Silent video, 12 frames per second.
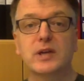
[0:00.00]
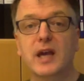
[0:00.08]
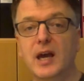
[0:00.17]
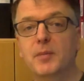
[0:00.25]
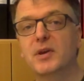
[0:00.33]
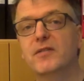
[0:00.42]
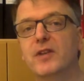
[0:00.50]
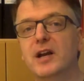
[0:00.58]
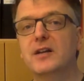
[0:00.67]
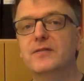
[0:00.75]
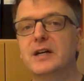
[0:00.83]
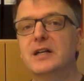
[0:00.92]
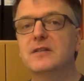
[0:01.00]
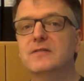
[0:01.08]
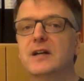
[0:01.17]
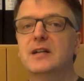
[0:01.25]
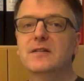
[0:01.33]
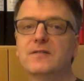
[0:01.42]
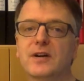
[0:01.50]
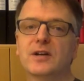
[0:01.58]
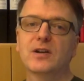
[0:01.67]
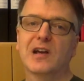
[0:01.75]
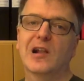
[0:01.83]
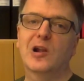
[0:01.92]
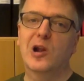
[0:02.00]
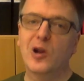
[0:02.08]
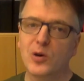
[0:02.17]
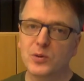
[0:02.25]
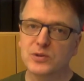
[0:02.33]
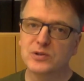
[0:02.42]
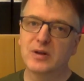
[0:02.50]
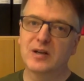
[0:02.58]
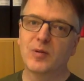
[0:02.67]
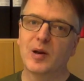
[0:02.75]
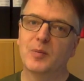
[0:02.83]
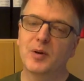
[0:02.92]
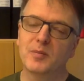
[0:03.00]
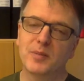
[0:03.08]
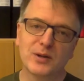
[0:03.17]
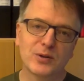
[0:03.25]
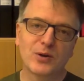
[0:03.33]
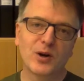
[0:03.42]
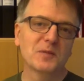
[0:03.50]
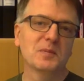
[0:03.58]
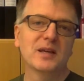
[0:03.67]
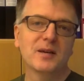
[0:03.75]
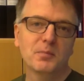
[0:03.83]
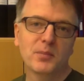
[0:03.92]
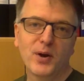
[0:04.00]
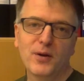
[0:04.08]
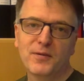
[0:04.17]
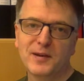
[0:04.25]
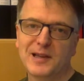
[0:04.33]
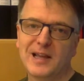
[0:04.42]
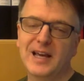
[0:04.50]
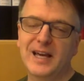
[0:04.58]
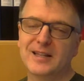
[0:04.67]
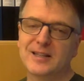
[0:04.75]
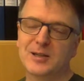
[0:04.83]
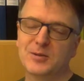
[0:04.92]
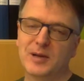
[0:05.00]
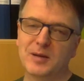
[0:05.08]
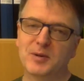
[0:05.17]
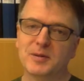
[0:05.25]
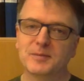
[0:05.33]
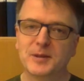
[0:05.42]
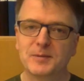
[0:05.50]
can be very, very, very, very close to equilibrium, but you can't be perfectly at equilibrium.